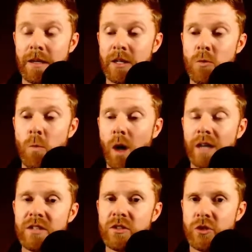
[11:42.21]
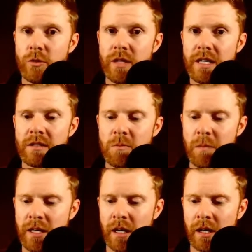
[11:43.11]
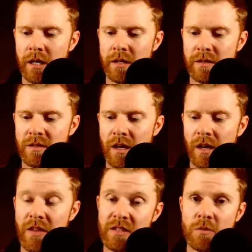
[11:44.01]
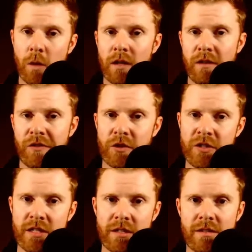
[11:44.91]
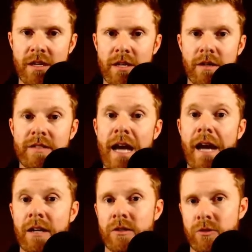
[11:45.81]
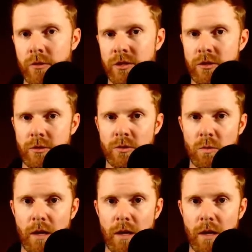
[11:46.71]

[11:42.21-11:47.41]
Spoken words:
You want to do this because this is one of the first things that your attacker is going to do as well.